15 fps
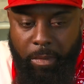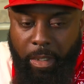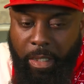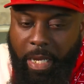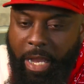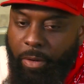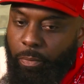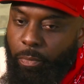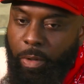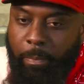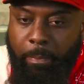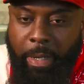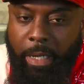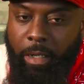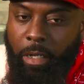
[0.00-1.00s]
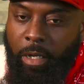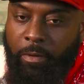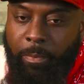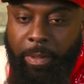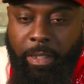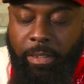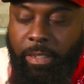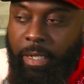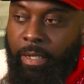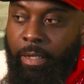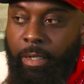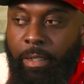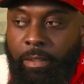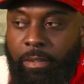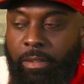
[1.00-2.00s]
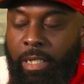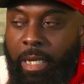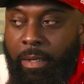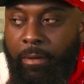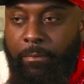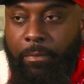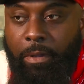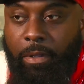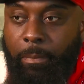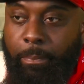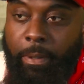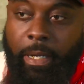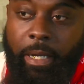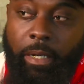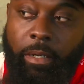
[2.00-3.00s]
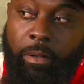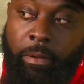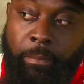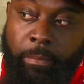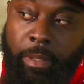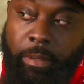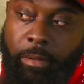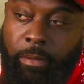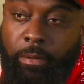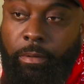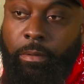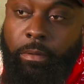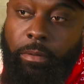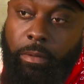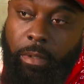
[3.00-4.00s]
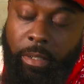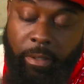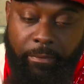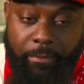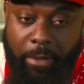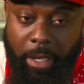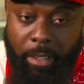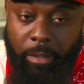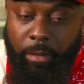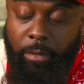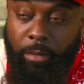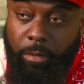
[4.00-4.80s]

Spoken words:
It got ripped back off because I could understand and feel the pain of the mother and the father,